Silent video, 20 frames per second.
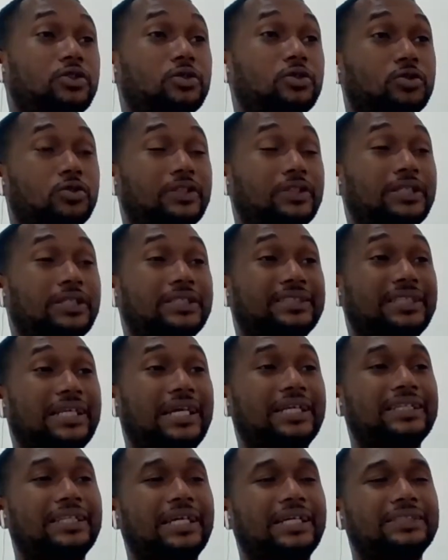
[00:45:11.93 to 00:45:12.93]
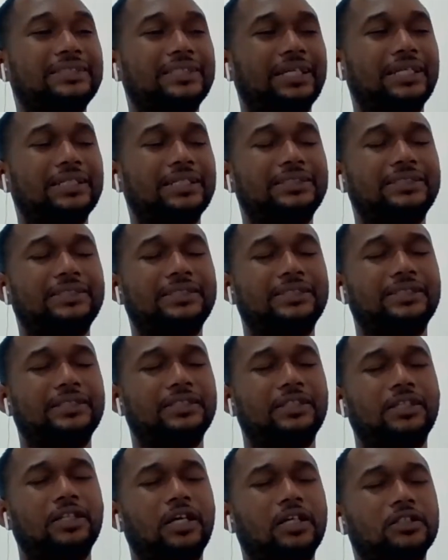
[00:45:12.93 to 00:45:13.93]
to understand that it's
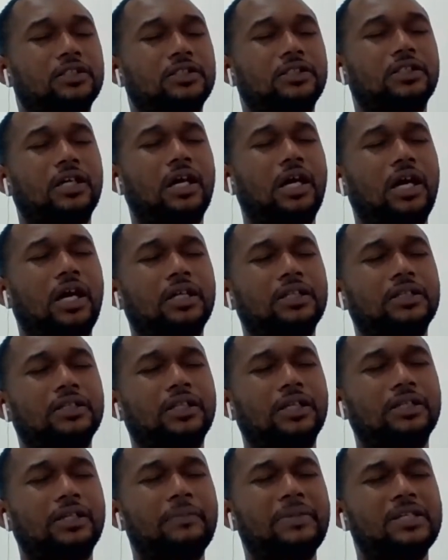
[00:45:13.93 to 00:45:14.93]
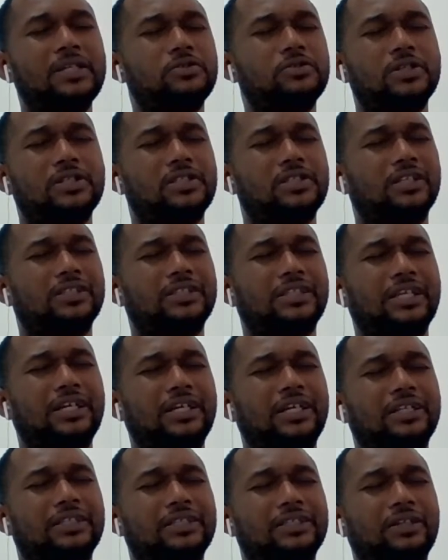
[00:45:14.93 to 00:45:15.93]
not the ministry is not
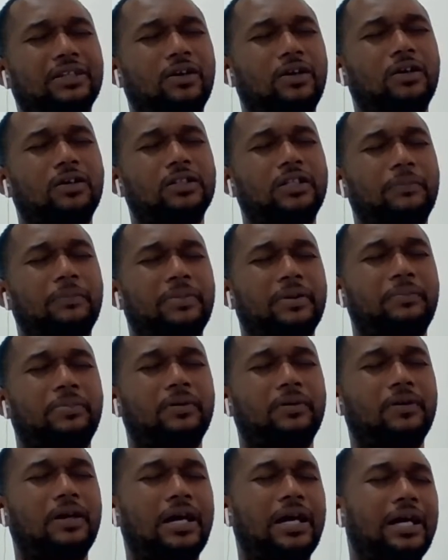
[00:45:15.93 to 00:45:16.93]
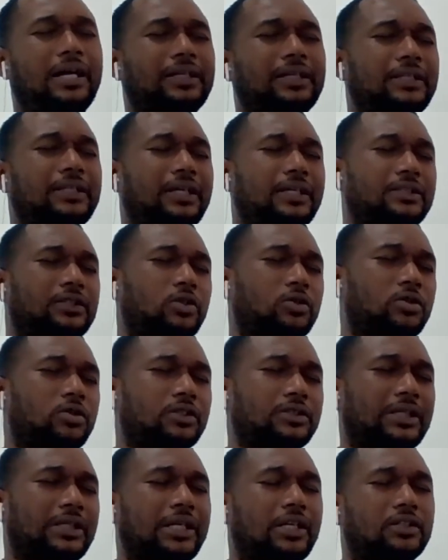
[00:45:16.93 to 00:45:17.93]
all the people. The
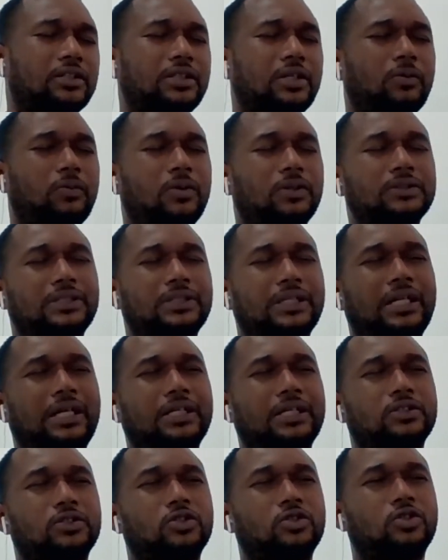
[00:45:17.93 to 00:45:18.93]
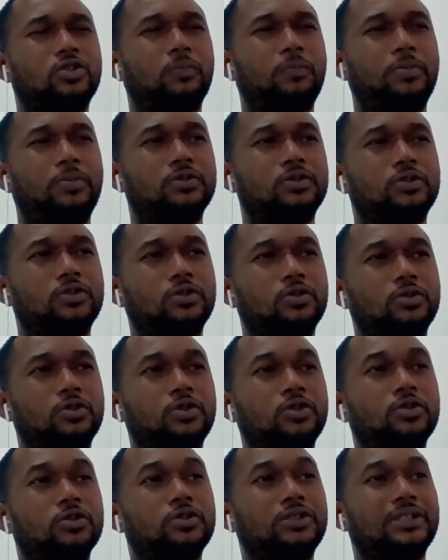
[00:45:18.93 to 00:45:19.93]
donors are not the ones that are supposed to
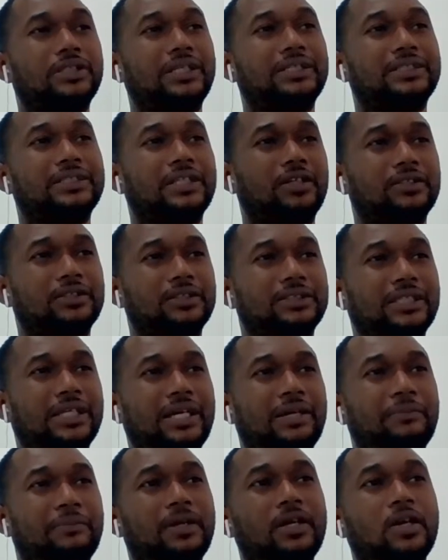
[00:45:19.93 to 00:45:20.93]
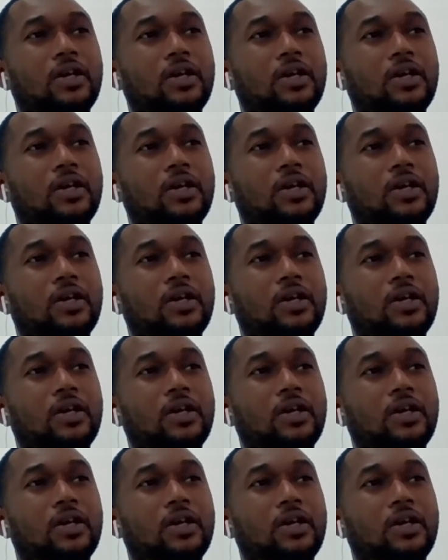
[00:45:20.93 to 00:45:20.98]
use the data all the time.